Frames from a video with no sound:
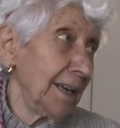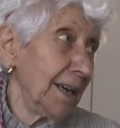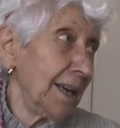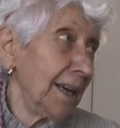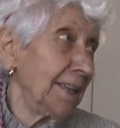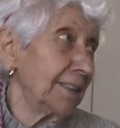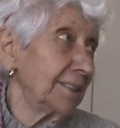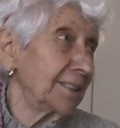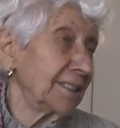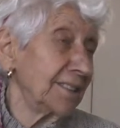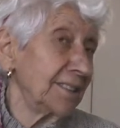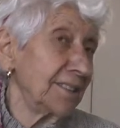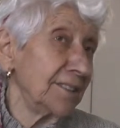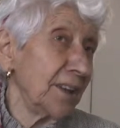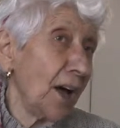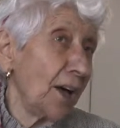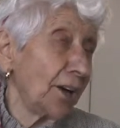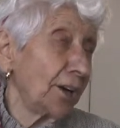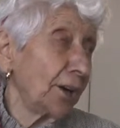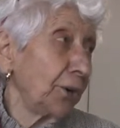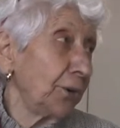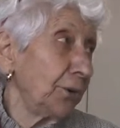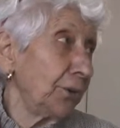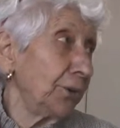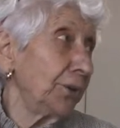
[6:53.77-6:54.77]
It's not
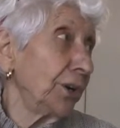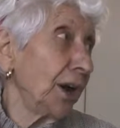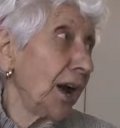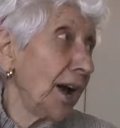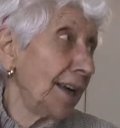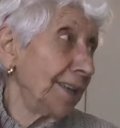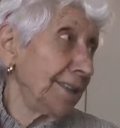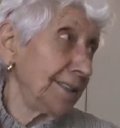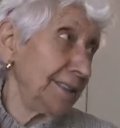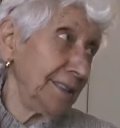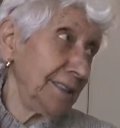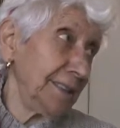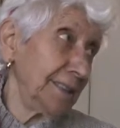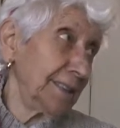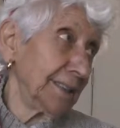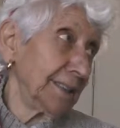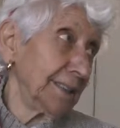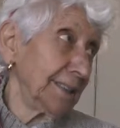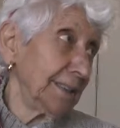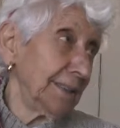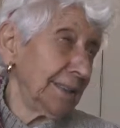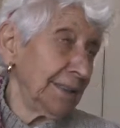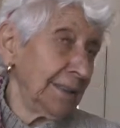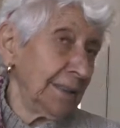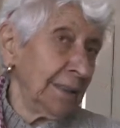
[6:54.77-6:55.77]
a good idea
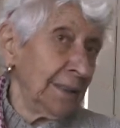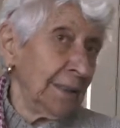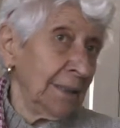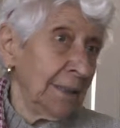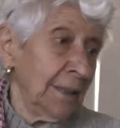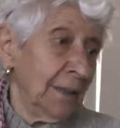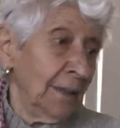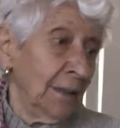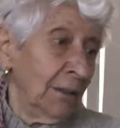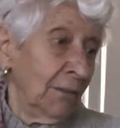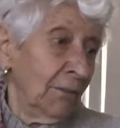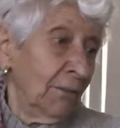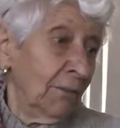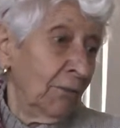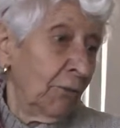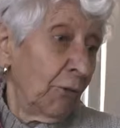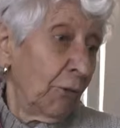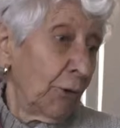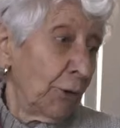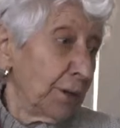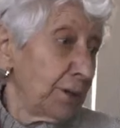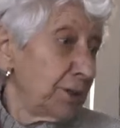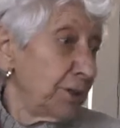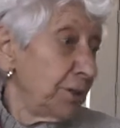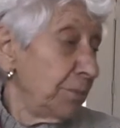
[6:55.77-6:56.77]

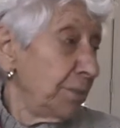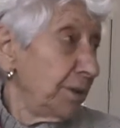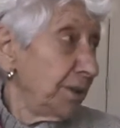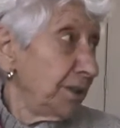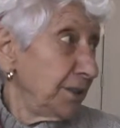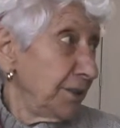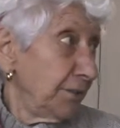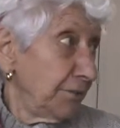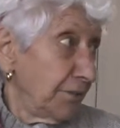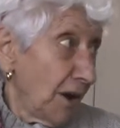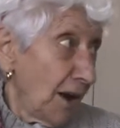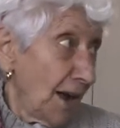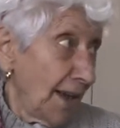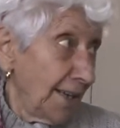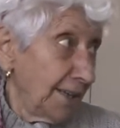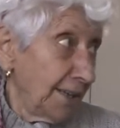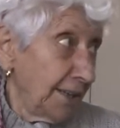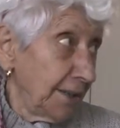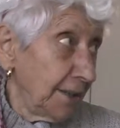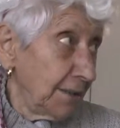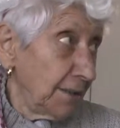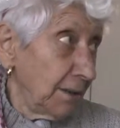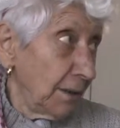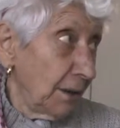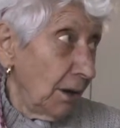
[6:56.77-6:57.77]
for it to be
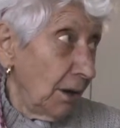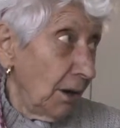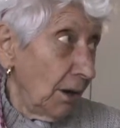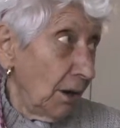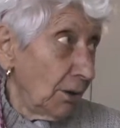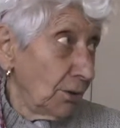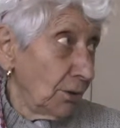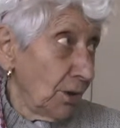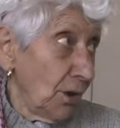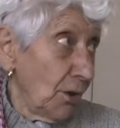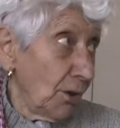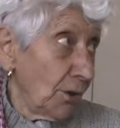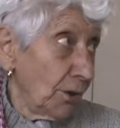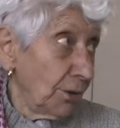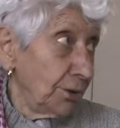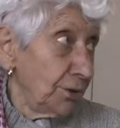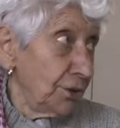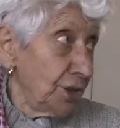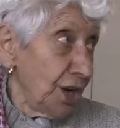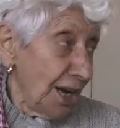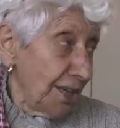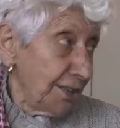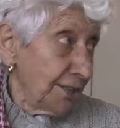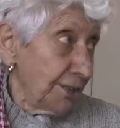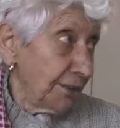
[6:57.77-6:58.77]
divided along
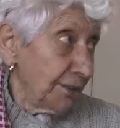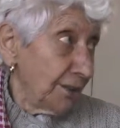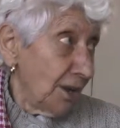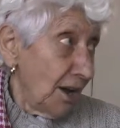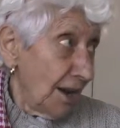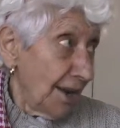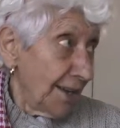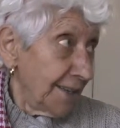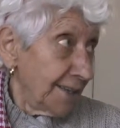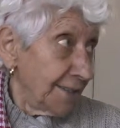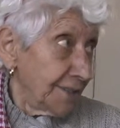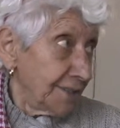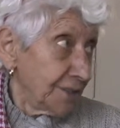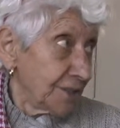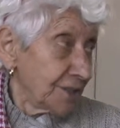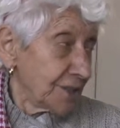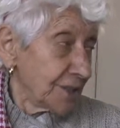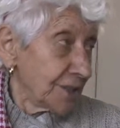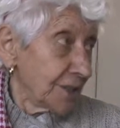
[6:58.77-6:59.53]
gender lines,